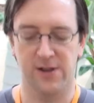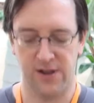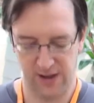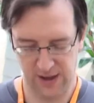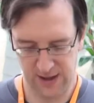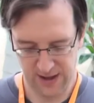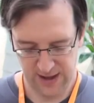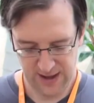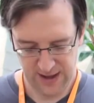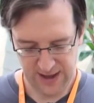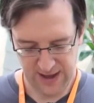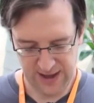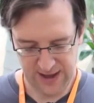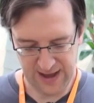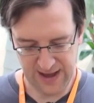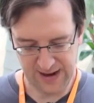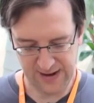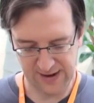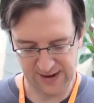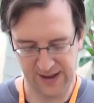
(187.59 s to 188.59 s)

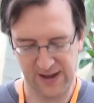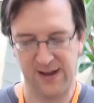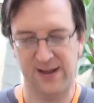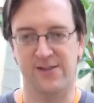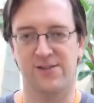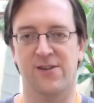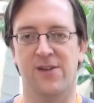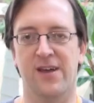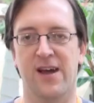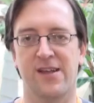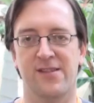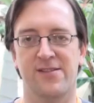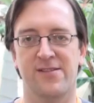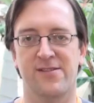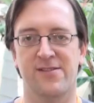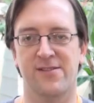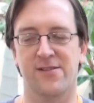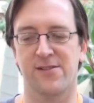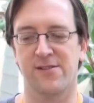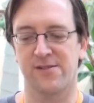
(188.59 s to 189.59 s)
and so
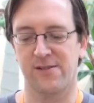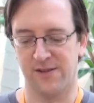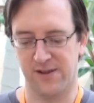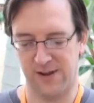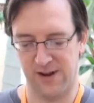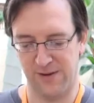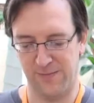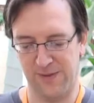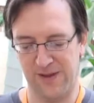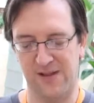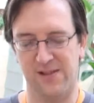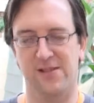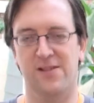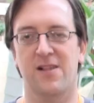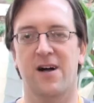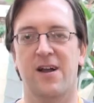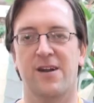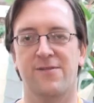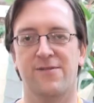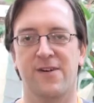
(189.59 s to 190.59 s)
that's going to be a
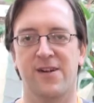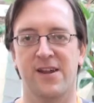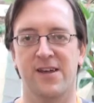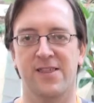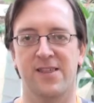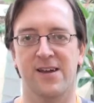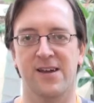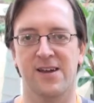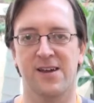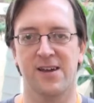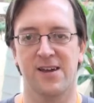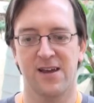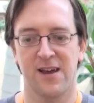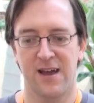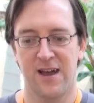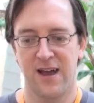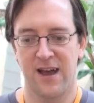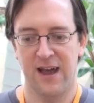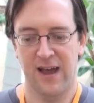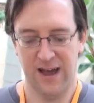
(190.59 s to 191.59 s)
lot of fun, I think.
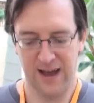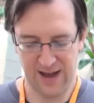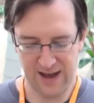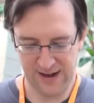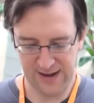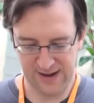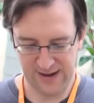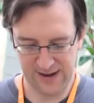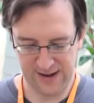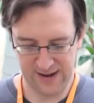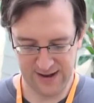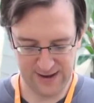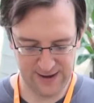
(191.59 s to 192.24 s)
And